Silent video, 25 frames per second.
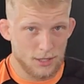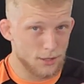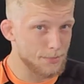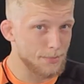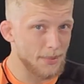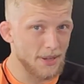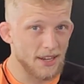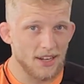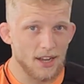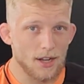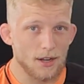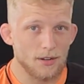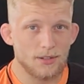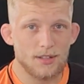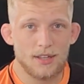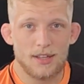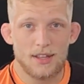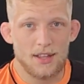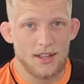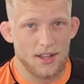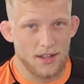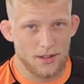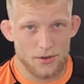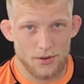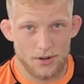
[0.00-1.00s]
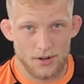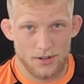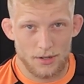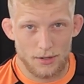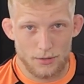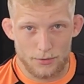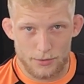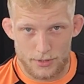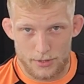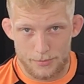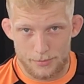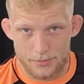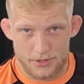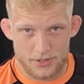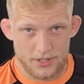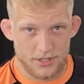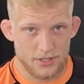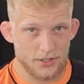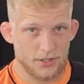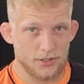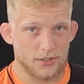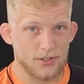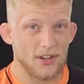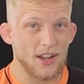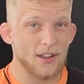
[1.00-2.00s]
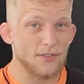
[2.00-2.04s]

spin out, and you're going to lose the position.